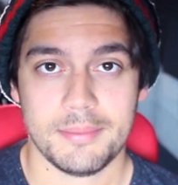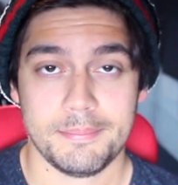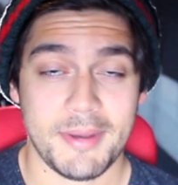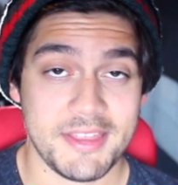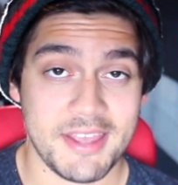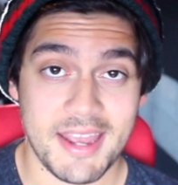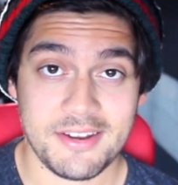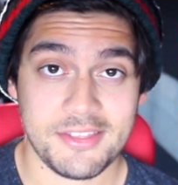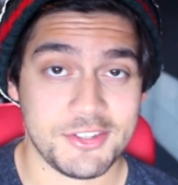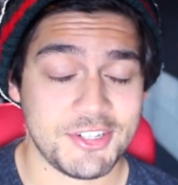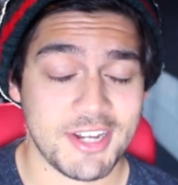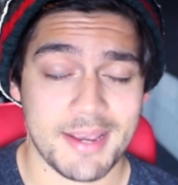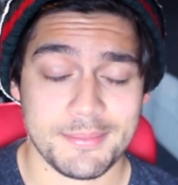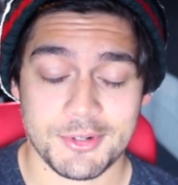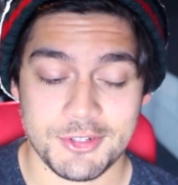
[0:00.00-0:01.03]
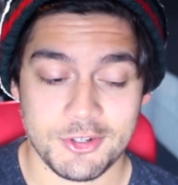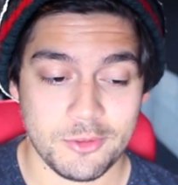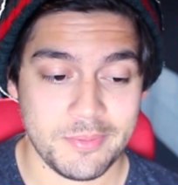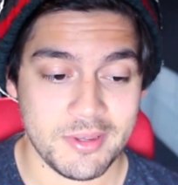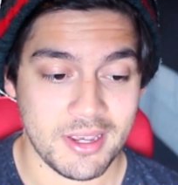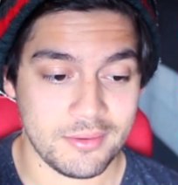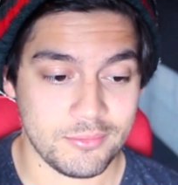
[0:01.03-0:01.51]
By the end of the chapter you'll
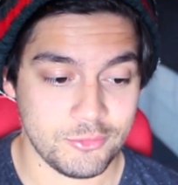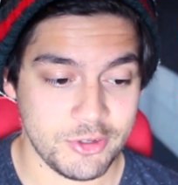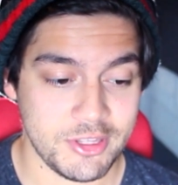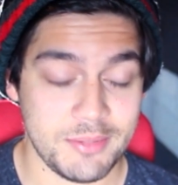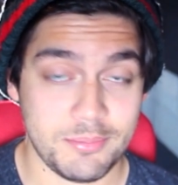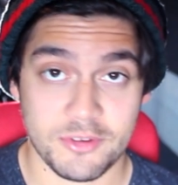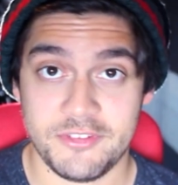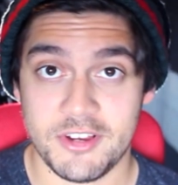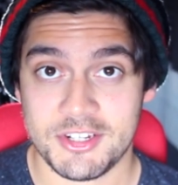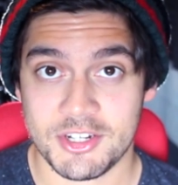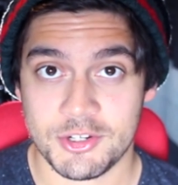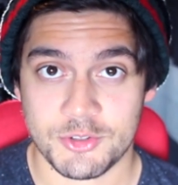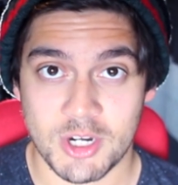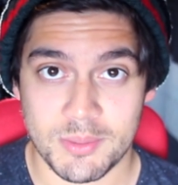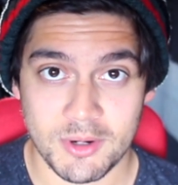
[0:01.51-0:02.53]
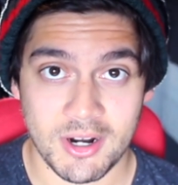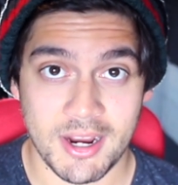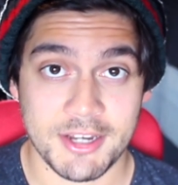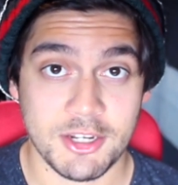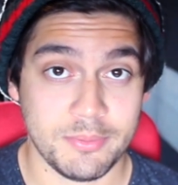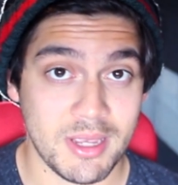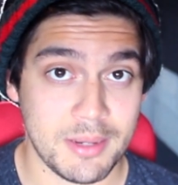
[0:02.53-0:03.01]
be a really proficient drummer
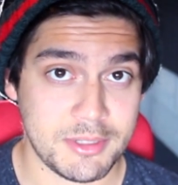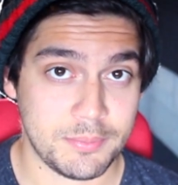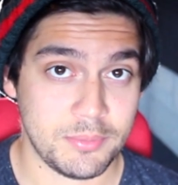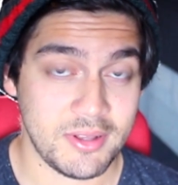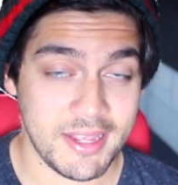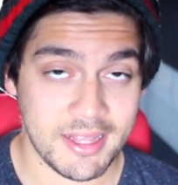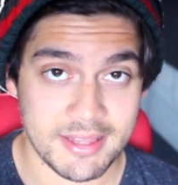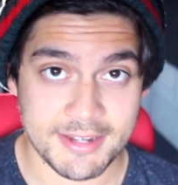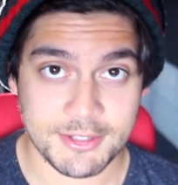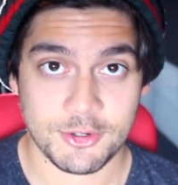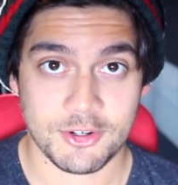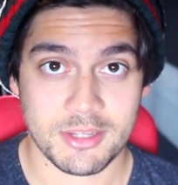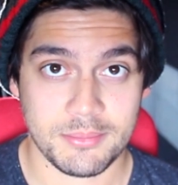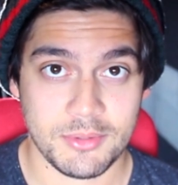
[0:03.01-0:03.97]
and you'll be able to play electronic